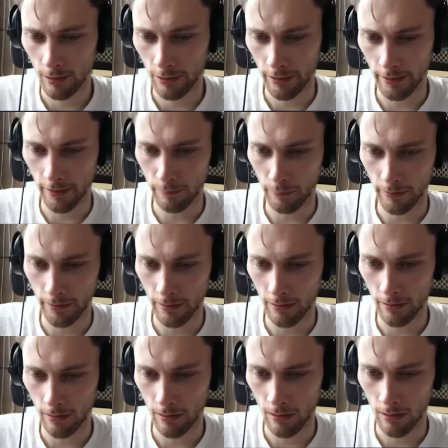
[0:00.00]
Great guess, Blinky.
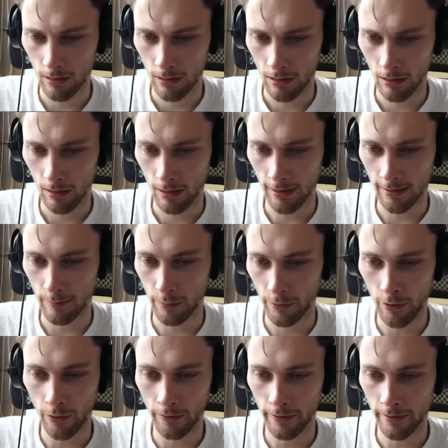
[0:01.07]
Lots of people
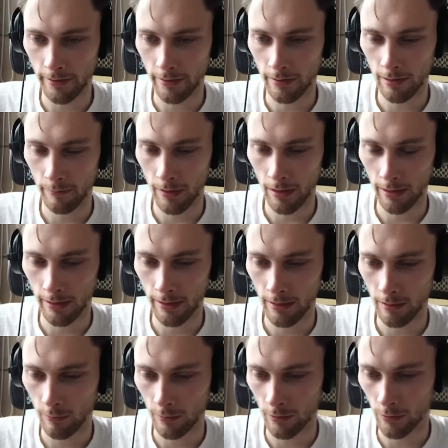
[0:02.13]
going on this Tamale
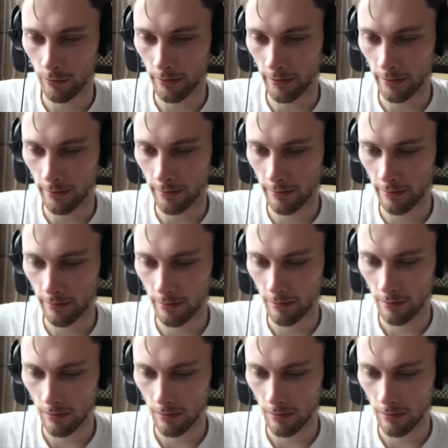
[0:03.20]
Road East.